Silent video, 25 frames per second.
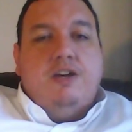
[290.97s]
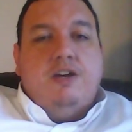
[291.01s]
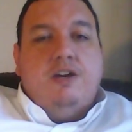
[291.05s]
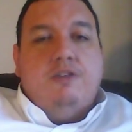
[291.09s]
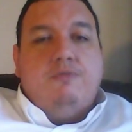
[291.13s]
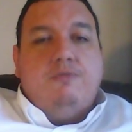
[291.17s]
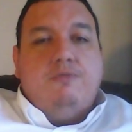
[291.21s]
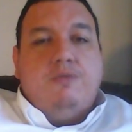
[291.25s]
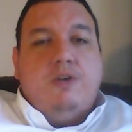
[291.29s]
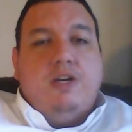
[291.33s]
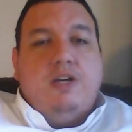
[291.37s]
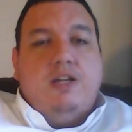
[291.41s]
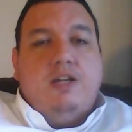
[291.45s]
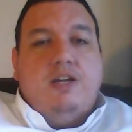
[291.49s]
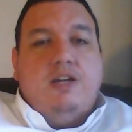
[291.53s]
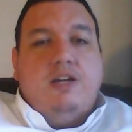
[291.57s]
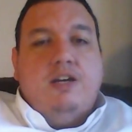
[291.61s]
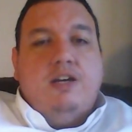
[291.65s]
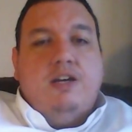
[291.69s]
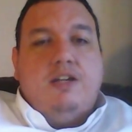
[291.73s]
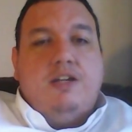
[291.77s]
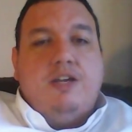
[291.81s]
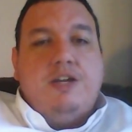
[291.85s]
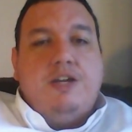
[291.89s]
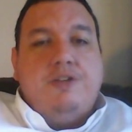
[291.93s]
of what
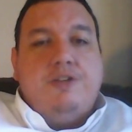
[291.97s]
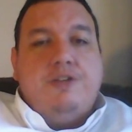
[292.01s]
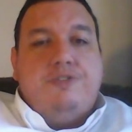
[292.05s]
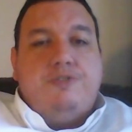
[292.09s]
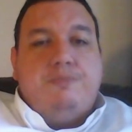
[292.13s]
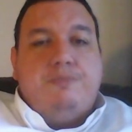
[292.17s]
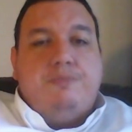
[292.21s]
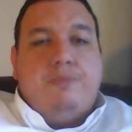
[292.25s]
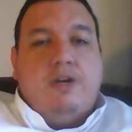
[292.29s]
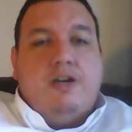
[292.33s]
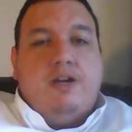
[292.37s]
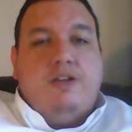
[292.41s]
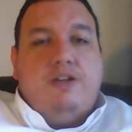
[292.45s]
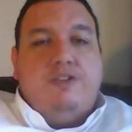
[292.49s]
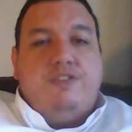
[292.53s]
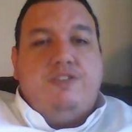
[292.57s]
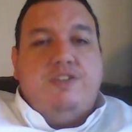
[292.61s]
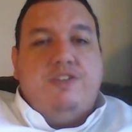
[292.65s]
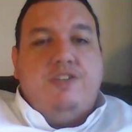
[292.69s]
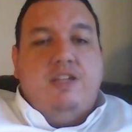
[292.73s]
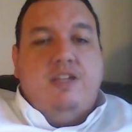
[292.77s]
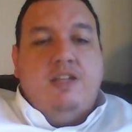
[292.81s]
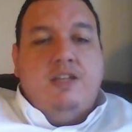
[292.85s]
a cancer policy